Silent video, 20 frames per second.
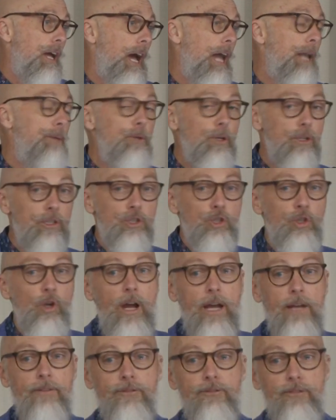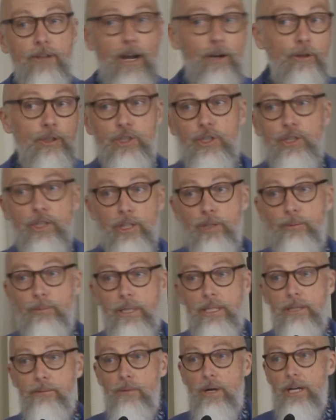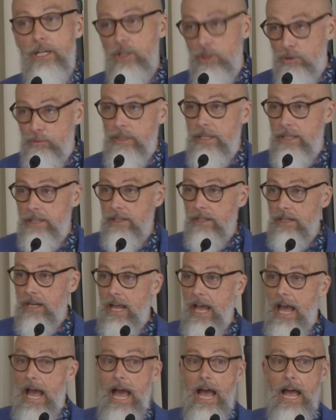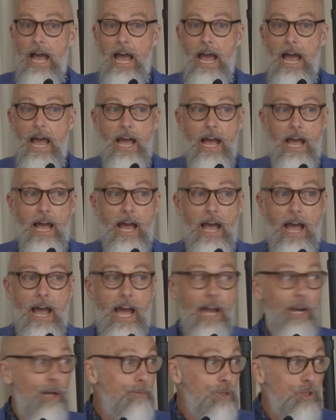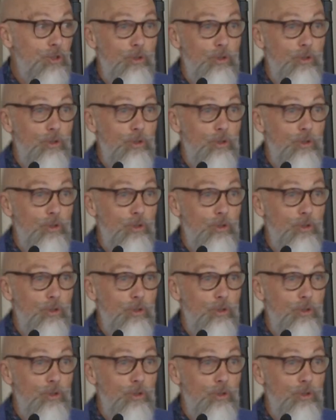and I'm going to try and flourish a little bit in my career, and I'm